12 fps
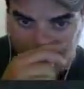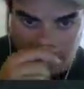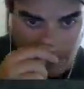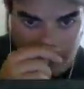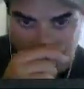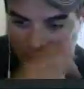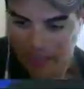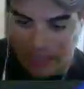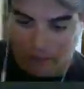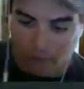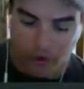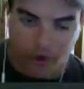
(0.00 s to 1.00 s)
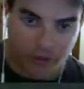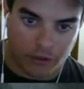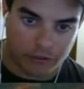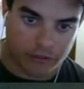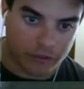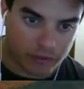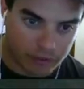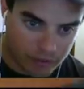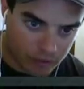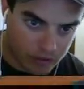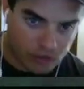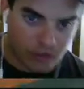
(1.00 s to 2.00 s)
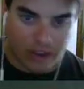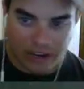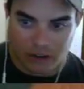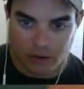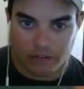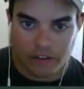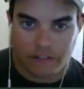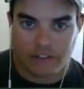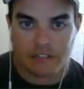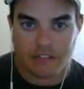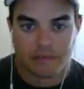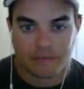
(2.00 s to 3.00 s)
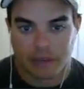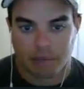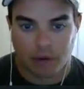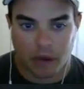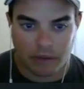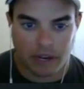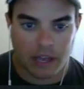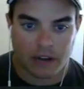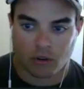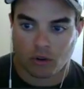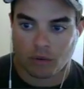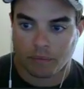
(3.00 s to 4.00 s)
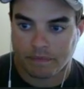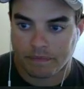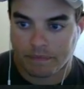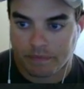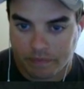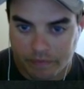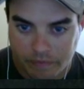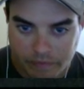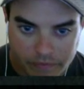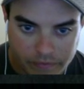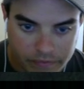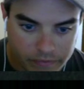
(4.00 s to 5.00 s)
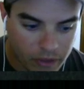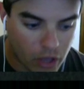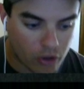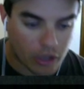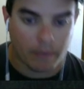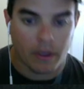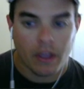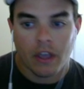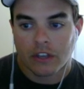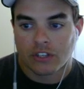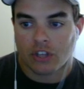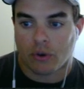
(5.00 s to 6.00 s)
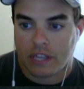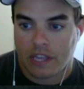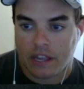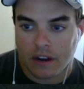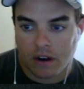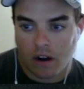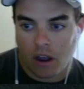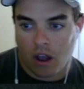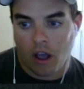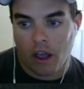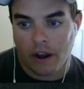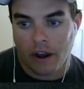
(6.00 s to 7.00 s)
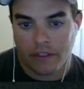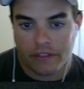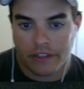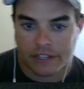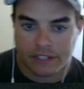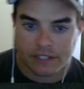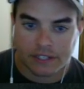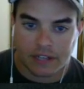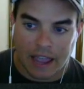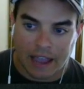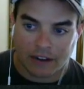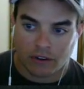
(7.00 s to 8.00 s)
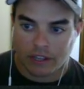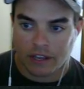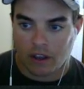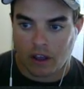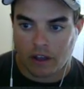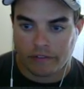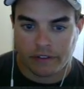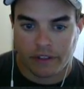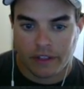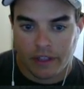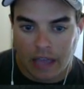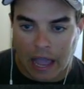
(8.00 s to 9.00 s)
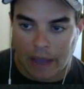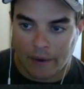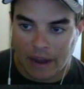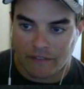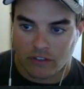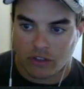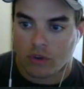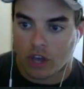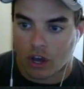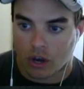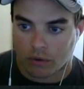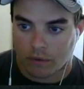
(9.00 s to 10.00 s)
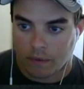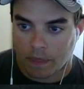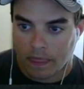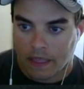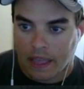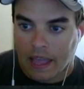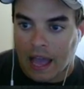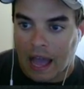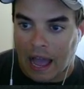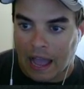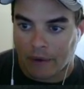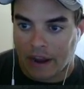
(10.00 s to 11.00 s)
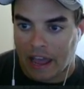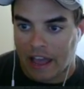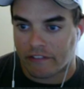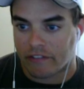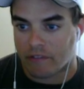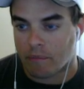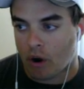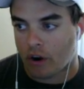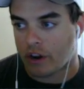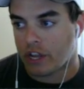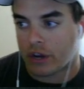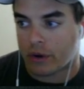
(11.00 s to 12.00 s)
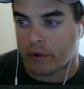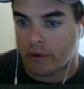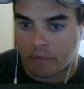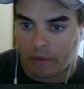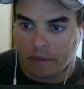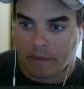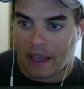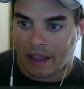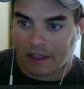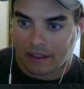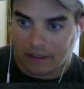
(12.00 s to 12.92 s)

And then that would have turned that into a 50 and probably not a goal. Okay, so here on this diagonal kickoff, I would have you go. I would have Mario be back